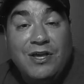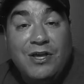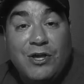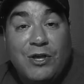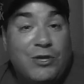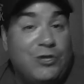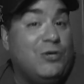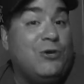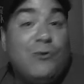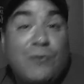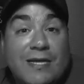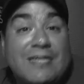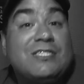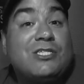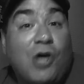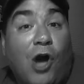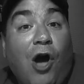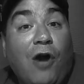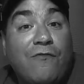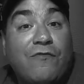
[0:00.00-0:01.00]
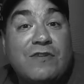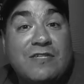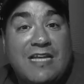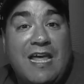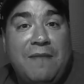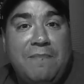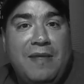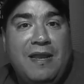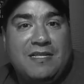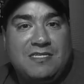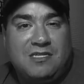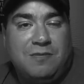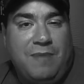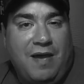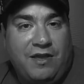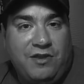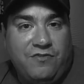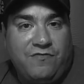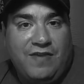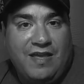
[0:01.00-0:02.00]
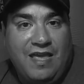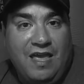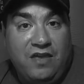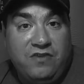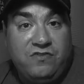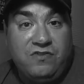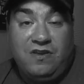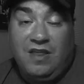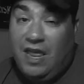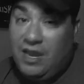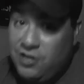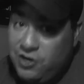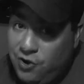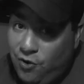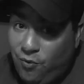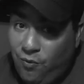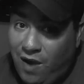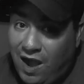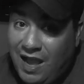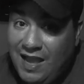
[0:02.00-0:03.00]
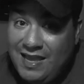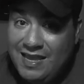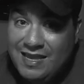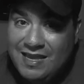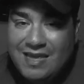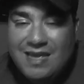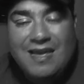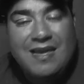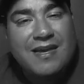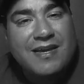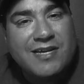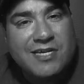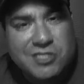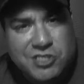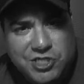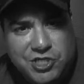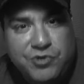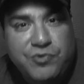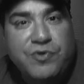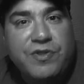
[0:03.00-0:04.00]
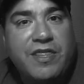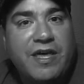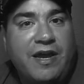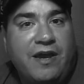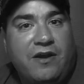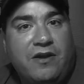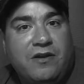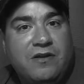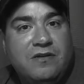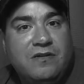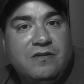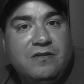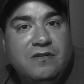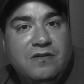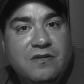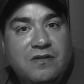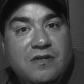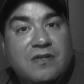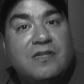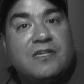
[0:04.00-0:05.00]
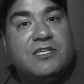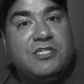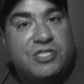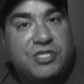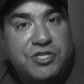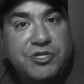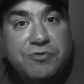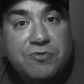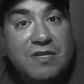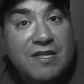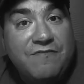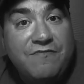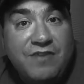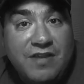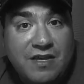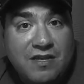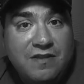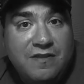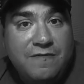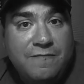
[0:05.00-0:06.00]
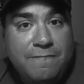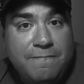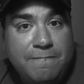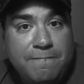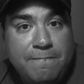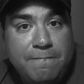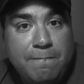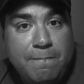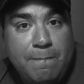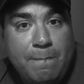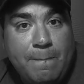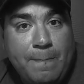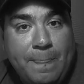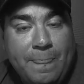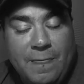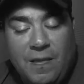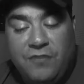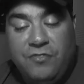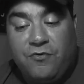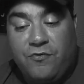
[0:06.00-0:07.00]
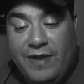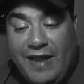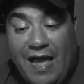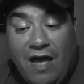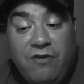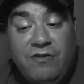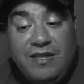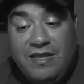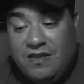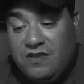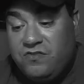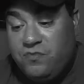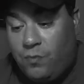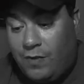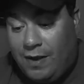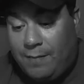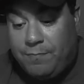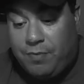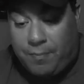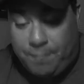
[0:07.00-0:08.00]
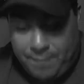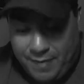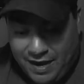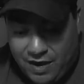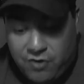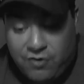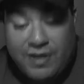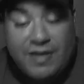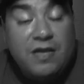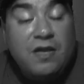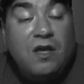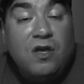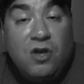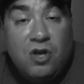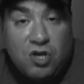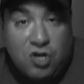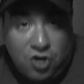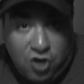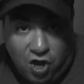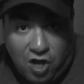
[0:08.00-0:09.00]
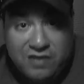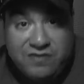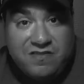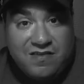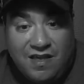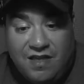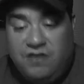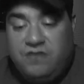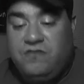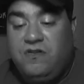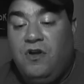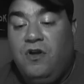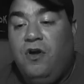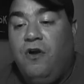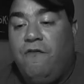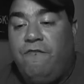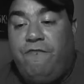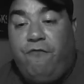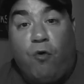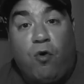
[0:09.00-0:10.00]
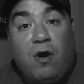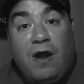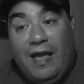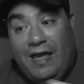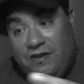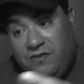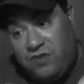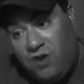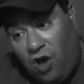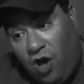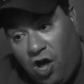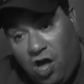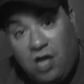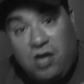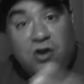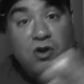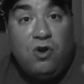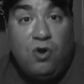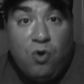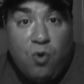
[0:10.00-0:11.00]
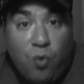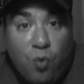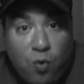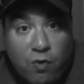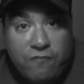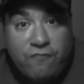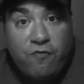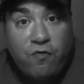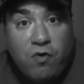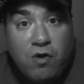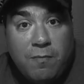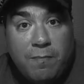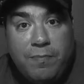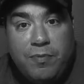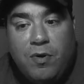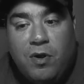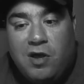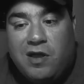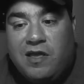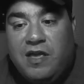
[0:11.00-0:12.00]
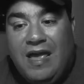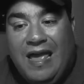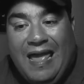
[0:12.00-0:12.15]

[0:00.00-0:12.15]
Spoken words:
you can talk for 10 minutes about your vacation. And you know why? Because you were there. Because you lived it. And the reality is, when I'm preparing content for a talk or for a book,